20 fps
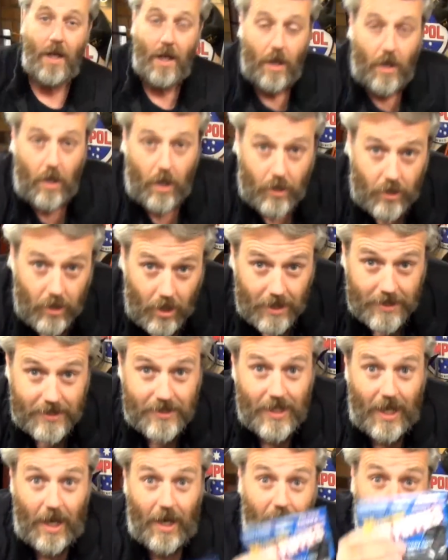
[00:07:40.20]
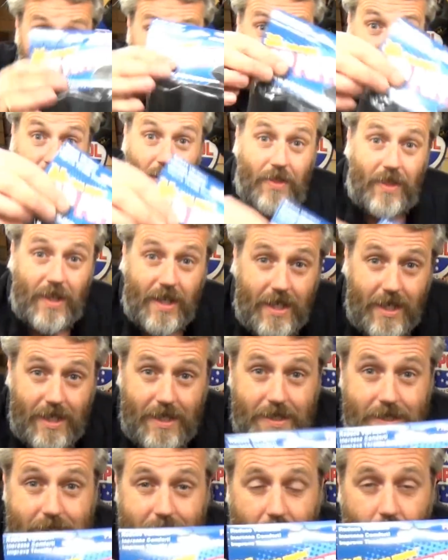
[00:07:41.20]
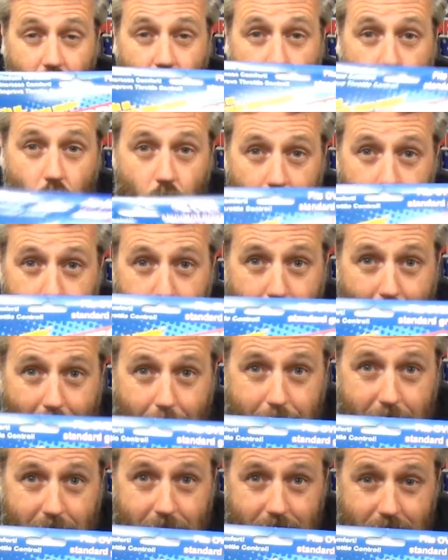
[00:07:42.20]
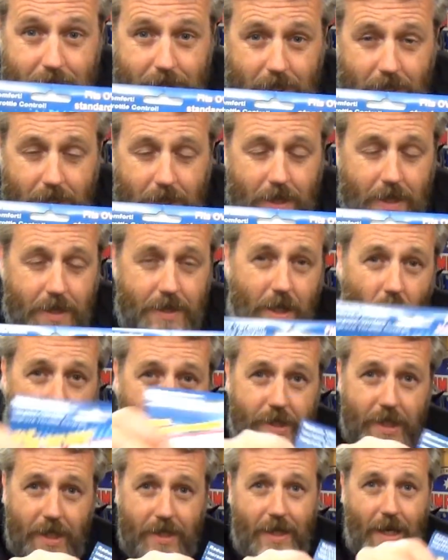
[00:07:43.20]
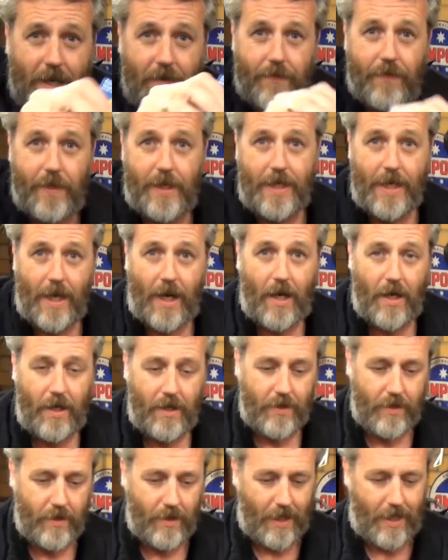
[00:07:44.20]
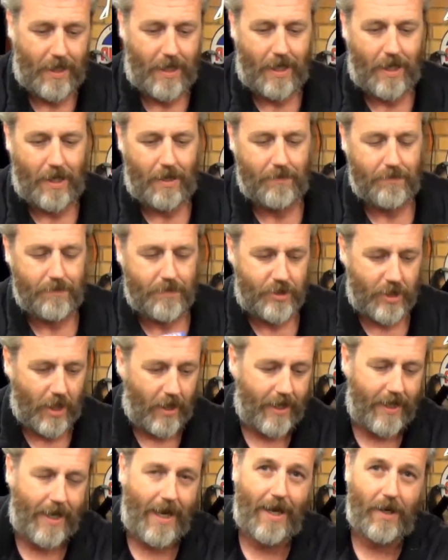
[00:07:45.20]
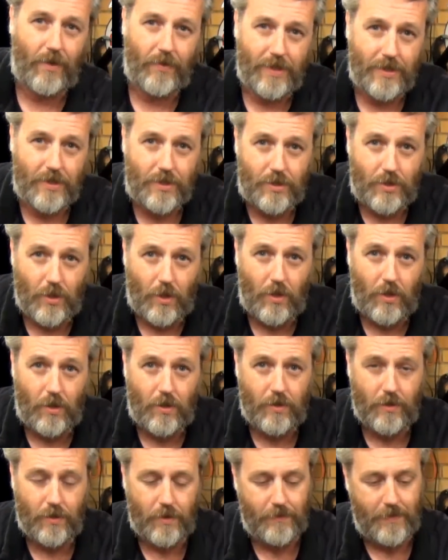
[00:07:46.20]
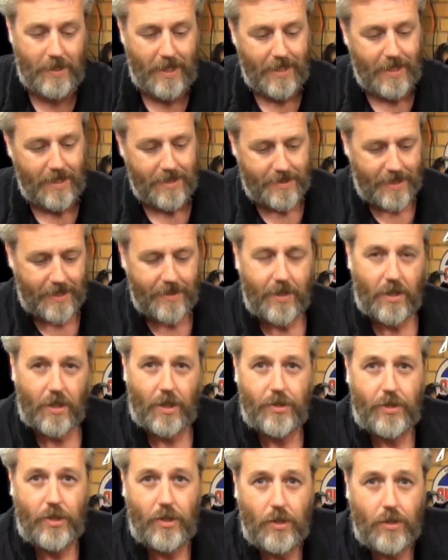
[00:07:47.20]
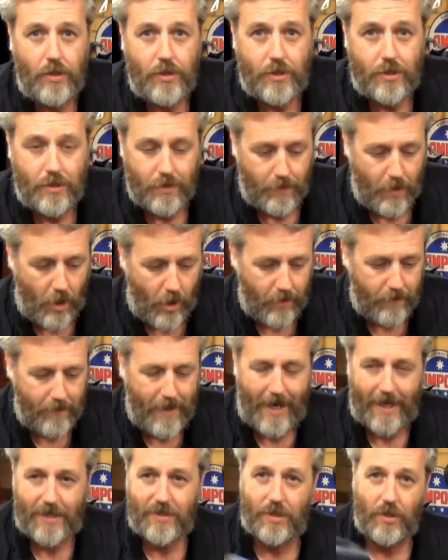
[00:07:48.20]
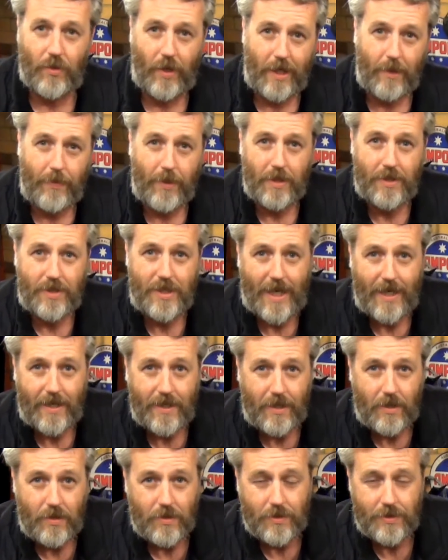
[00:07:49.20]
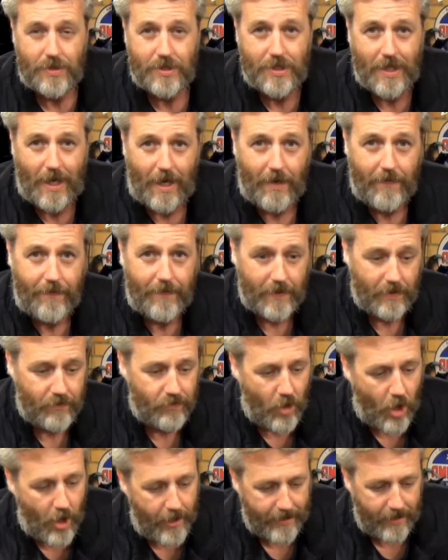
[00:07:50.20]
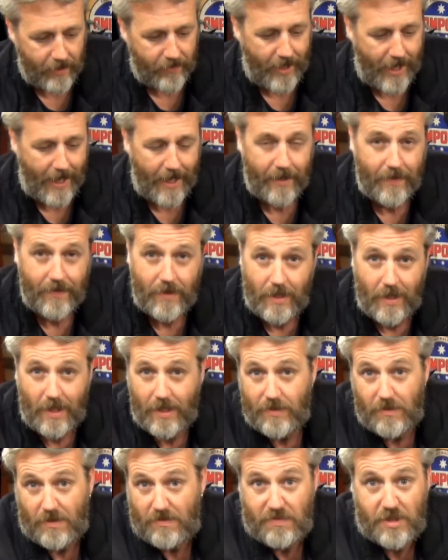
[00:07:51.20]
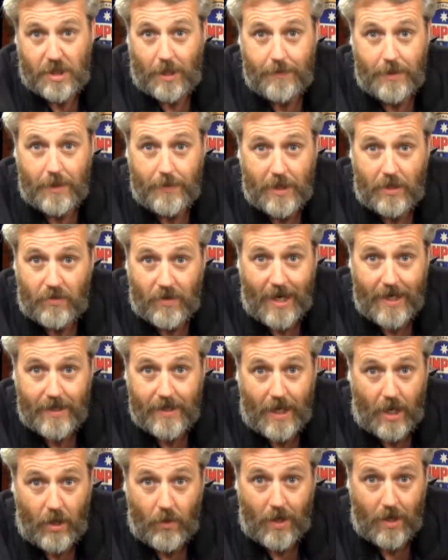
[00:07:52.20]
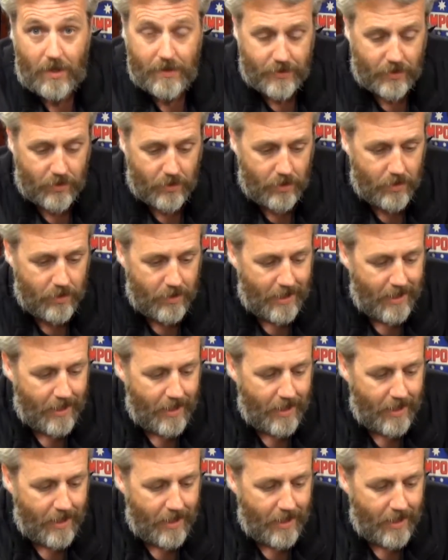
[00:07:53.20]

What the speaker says: Alright guys, so these Grip Puppies, so I did that video showing how to install them, said that I'd used them on Max doing a bit of technical stuff and riding around and seemed to be great, no worries at all.